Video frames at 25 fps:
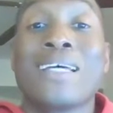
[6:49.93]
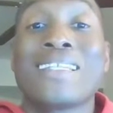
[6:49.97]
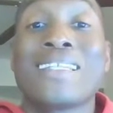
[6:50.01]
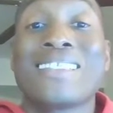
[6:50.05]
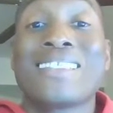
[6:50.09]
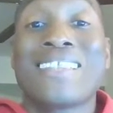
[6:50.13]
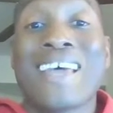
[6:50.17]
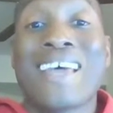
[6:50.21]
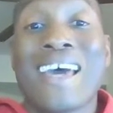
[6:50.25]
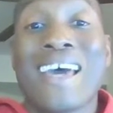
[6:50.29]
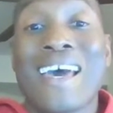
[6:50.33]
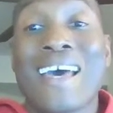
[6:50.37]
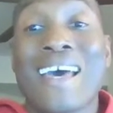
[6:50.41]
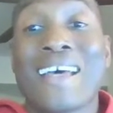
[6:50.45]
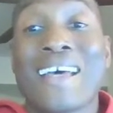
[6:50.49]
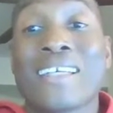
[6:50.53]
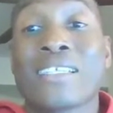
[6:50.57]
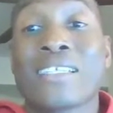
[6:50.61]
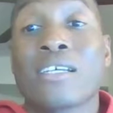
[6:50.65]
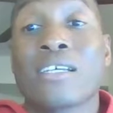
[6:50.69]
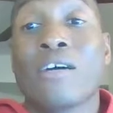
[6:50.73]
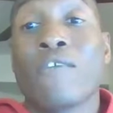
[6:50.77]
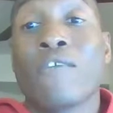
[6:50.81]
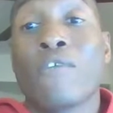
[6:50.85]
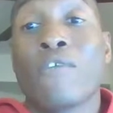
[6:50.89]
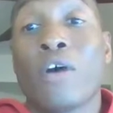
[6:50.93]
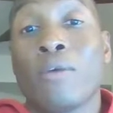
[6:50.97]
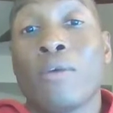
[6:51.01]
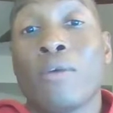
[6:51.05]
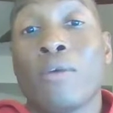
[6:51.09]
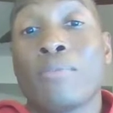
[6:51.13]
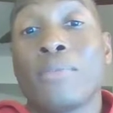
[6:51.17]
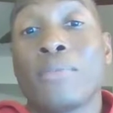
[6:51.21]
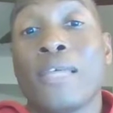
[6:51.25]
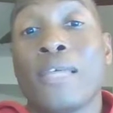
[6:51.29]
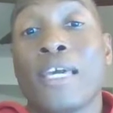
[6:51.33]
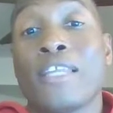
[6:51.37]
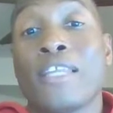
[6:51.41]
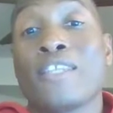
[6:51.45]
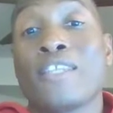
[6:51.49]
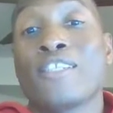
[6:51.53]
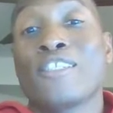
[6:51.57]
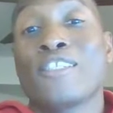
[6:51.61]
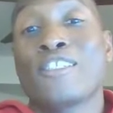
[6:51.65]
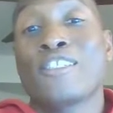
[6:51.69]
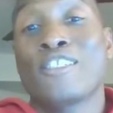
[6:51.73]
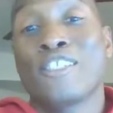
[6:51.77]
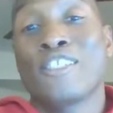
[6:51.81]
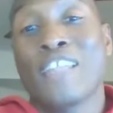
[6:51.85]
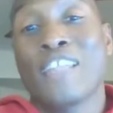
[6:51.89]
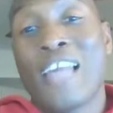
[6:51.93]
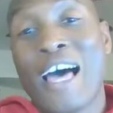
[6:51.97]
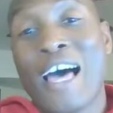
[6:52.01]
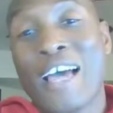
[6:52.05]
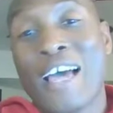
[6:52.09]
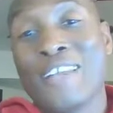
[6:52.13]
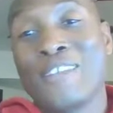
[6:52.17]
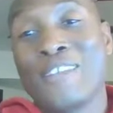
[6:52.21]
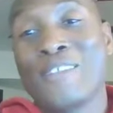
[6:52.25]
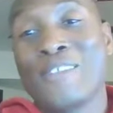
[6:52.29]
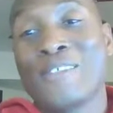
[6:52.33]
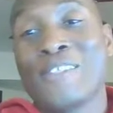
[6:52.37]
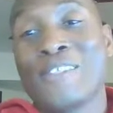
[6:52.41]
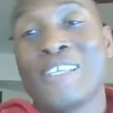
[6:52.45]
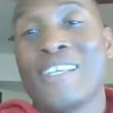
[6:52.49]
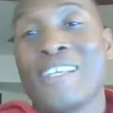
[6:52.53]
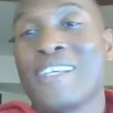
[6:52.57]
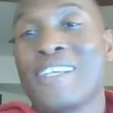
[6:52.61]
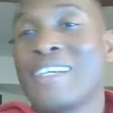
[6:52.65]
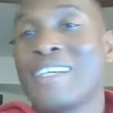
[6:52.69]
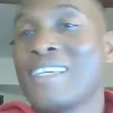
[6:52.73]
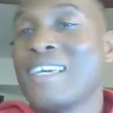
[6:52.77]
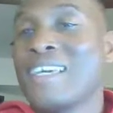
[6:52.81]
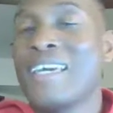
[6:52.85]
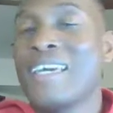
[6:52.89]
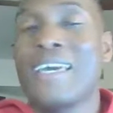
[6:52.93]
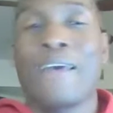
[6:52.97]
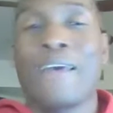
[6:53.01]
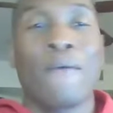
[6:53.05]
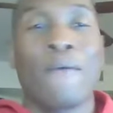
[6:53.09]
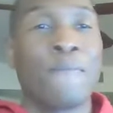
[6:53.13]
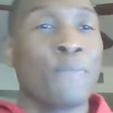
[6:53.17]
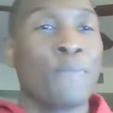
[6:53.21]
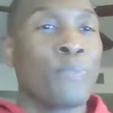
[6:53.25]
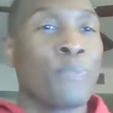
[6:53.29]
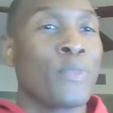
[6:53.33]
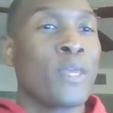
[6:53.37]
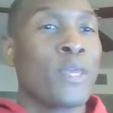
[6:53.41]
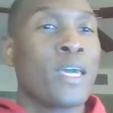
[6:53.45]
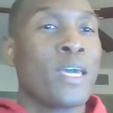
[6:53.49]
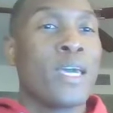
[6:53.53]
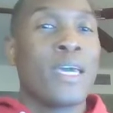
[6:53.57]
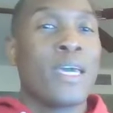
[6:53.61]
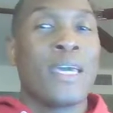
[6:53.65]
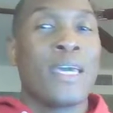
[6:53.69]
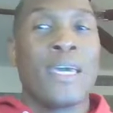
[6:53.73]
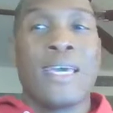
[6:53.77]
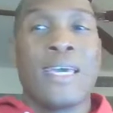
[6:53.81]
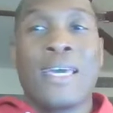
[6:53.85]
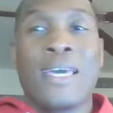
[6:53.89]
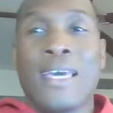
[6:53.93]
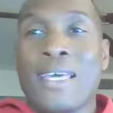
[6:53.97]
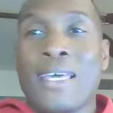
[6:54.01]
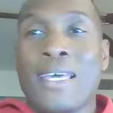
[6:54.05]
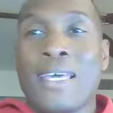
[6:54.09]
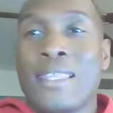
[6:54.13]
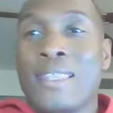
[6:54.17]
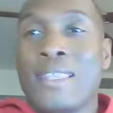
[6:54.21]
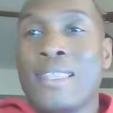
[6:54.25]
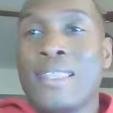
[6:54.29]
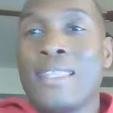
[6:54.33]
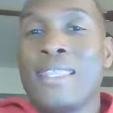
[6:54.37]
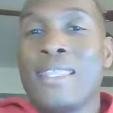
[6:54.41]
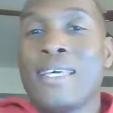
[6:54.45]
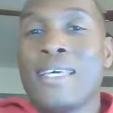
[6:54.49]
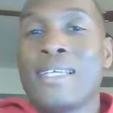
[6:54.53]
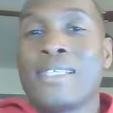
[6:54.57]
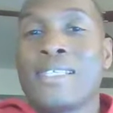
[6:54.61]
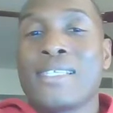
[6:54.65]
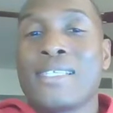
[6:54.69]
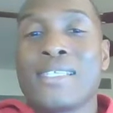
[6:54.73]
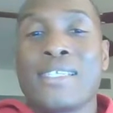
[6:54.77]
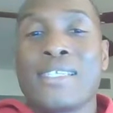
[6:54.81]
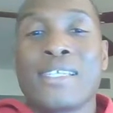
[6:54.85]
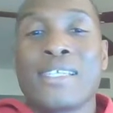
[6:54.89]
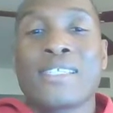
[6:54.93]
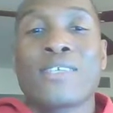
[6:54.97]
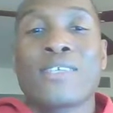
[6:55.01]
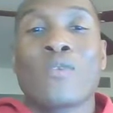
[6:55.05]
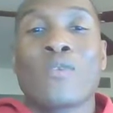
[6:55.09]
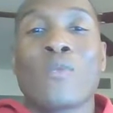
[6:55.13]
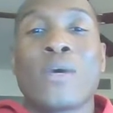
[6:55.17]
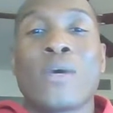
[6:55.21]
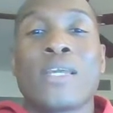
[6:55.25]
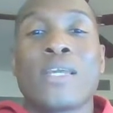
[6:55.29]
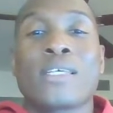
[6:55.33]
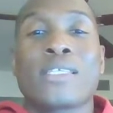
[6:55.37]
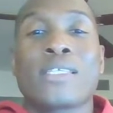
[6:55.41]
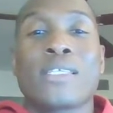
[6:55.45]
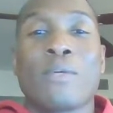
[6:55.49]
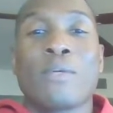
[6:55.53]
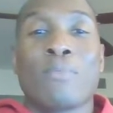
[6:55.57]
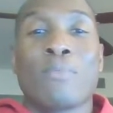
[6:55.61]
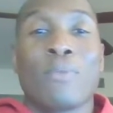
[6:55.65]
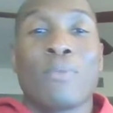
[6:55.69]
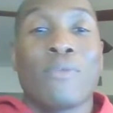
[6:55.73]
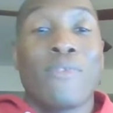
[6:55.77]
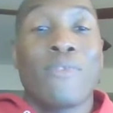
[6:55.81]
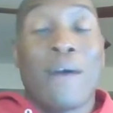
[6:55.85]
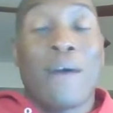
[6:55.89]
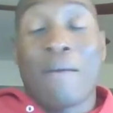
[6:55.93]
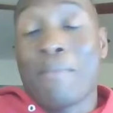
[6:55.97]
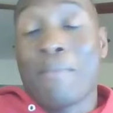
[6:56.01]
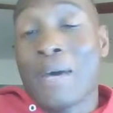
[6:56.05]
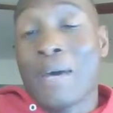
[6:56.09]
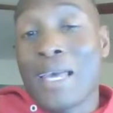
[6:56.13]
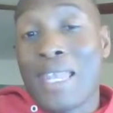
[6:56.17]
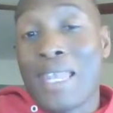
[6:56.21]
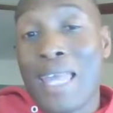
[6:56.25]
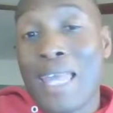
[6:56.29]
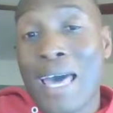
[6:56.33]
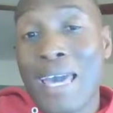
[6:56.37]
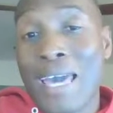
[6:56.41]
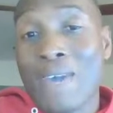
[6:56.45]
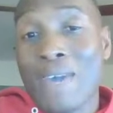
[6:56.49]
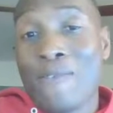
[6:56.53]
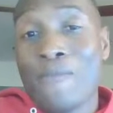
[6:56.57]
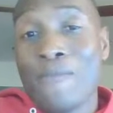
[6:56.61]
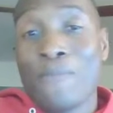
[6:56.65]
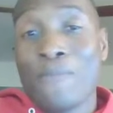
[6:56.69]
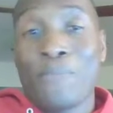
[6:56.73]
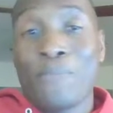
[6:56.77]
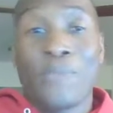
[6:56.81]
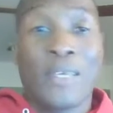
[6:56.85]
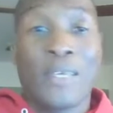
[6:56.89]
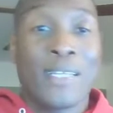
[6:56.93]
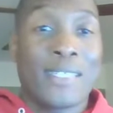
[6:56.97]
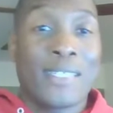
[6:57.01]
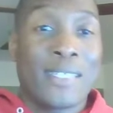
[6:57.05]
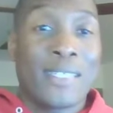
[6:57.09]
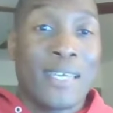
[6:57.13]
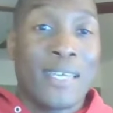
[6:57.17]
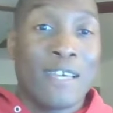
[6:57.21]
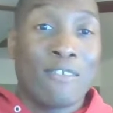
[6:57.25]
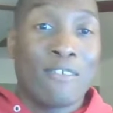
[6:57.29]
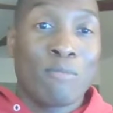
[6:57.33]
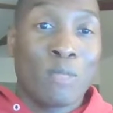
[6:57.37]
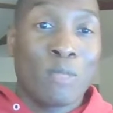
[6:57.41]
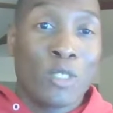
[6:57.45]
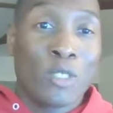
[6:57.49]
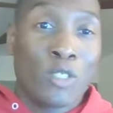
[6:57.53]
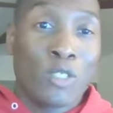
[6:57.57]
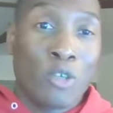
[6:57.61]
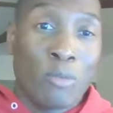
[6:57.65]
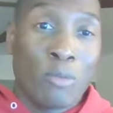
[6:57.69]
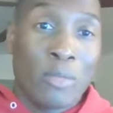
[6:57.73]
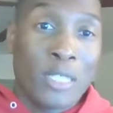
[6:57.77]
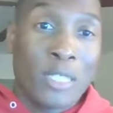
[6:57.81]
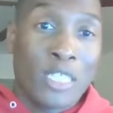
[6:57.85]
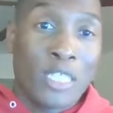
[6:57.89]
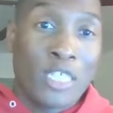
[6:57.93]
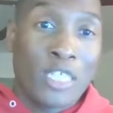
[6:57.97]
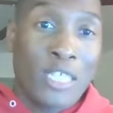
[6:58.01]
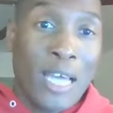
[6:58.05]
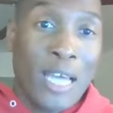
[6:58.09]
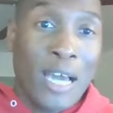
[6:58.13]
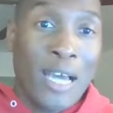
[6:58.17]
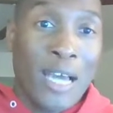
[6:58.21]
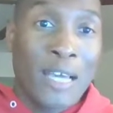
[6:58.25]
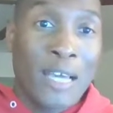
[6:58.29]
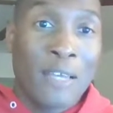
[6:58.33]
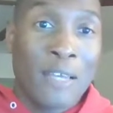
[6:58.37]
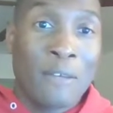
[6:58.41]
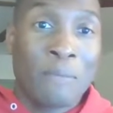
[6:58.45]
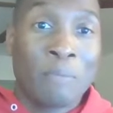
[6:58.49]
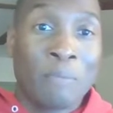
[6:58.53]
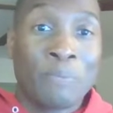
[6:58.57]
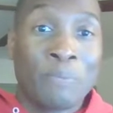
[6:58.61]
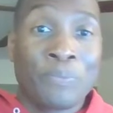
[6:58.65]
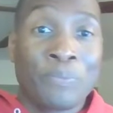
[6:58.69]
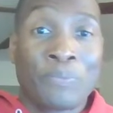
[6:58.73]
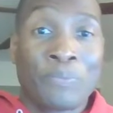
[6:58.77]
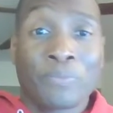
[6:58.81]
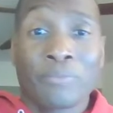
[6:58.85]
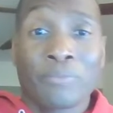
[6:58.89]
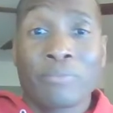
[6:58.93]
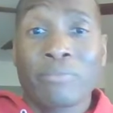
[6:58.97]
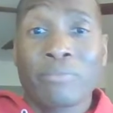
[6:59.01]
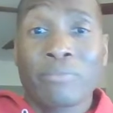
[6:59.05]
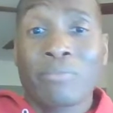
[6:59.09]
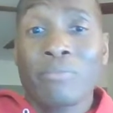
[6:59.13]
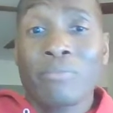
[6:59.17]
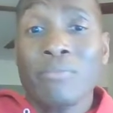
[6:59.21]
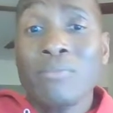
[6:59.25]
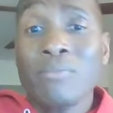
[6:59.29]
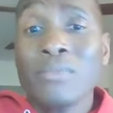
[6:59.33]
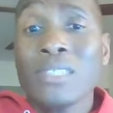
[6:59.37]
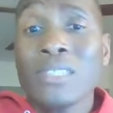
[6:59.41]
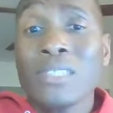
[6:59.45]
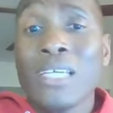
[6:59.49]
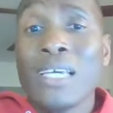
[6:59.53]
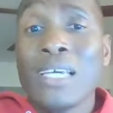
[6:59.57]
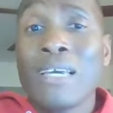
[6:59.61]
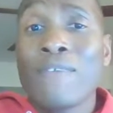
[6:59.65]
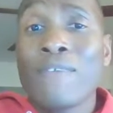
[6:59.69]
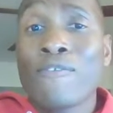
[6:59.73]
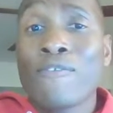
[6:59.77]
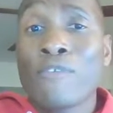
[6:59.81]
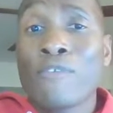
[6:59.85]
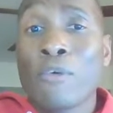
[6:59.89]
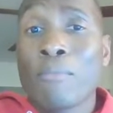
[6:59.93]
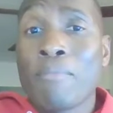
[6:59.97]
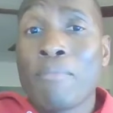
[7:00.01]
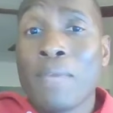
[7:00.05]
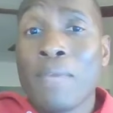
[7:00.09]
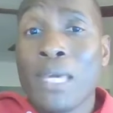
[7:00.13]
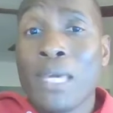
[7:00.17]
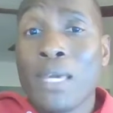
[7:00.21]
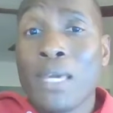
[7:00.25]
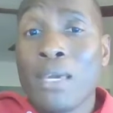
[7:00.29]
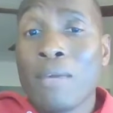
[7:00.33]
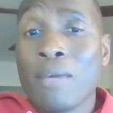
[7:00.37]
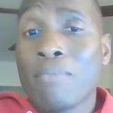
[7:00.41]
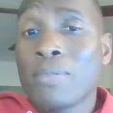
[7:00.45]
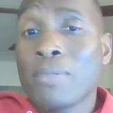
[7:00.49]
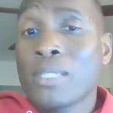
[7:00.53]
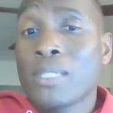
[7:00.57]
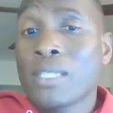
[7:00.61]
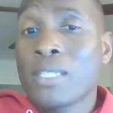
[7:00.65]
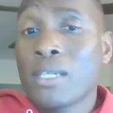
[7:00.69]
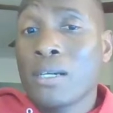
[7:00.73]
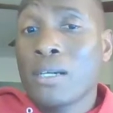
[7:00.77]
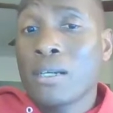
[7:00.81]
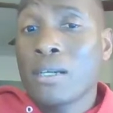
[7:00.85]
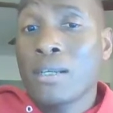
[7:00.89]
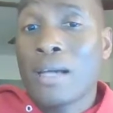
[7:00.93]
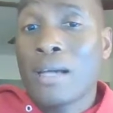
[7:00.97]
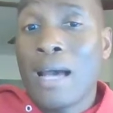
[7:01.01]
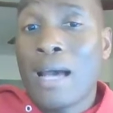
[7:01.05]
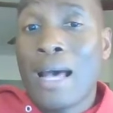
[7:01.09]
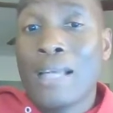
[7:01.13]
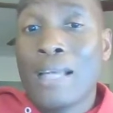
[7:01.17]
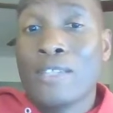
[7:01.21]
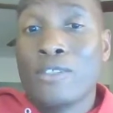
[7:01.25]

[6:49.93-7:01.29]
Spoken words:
task of updating the July newsletter. Again, this is just a way to simplify my life. It saves me so much time. And for me in particular, I